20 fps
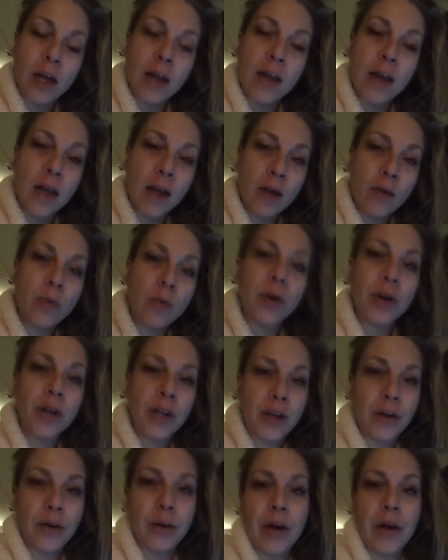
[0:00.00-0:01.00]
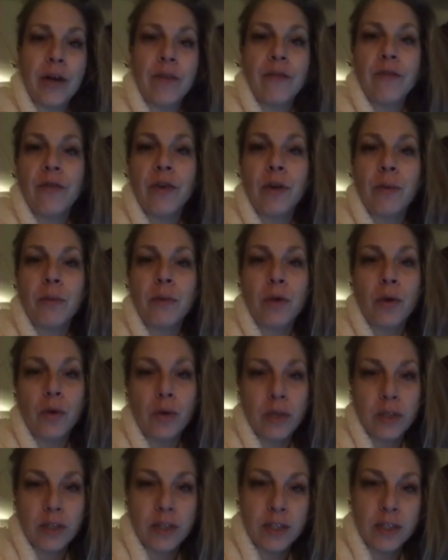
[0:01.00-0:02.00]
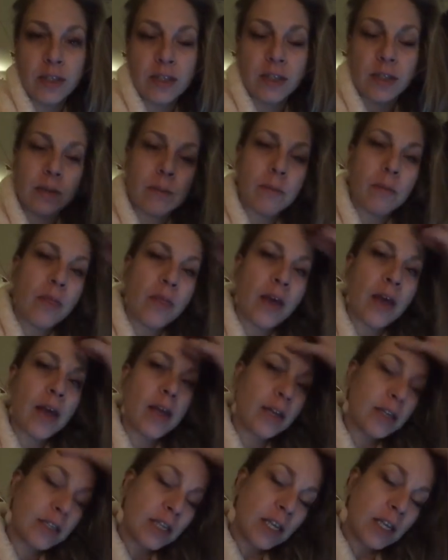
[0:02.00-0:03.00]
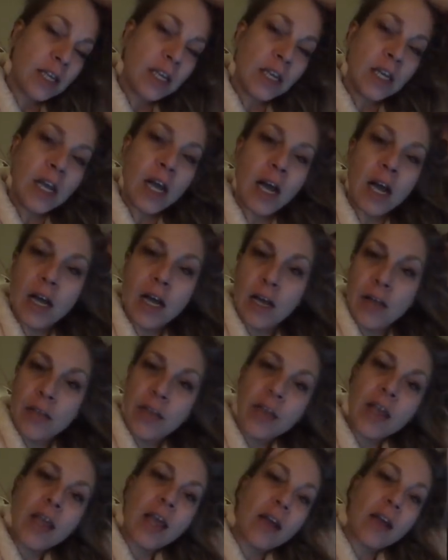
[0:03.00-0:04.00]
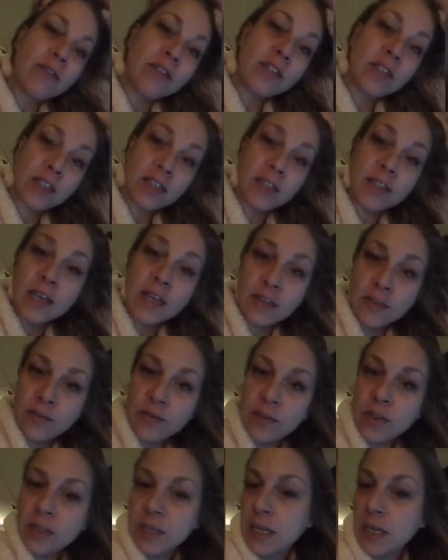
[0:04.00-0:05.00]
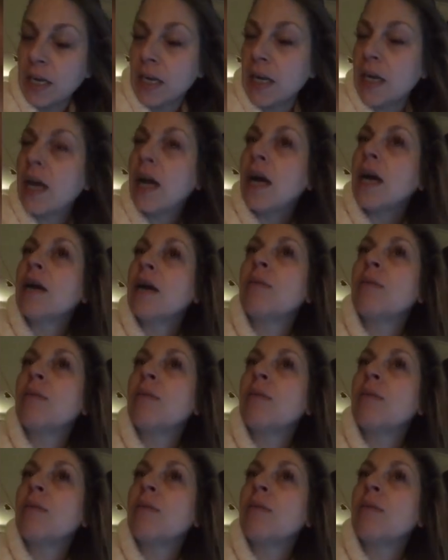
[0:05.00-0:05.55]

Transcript: now we're hearing from the court system that they have successfully